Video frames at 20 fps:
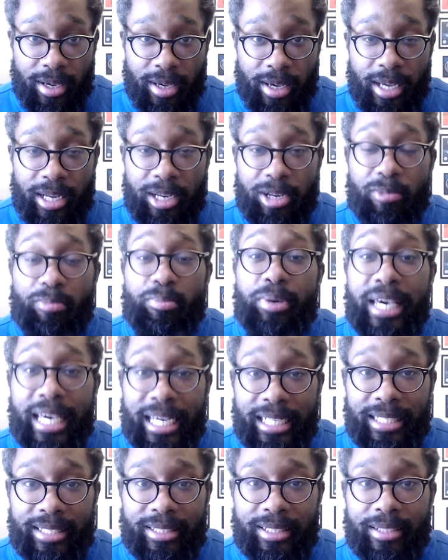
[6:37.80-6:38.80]

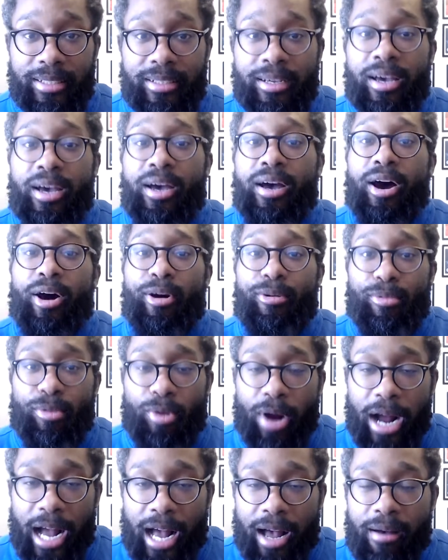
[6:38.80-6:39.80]
depicted
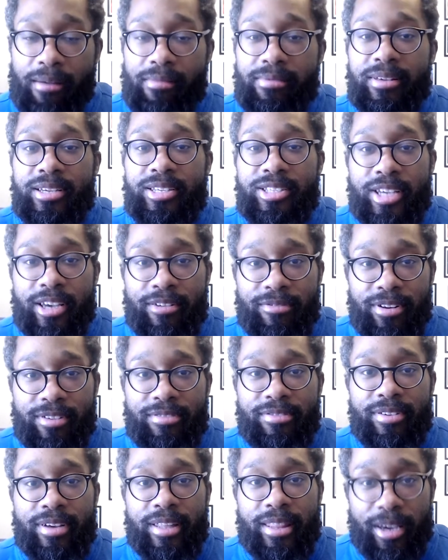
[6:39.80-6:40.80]
around the
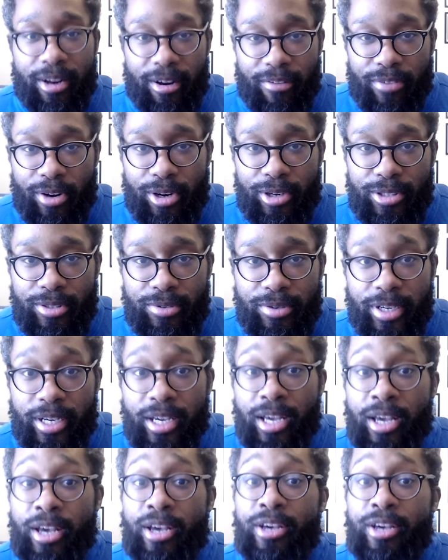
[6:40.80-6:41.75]
75th anniversary.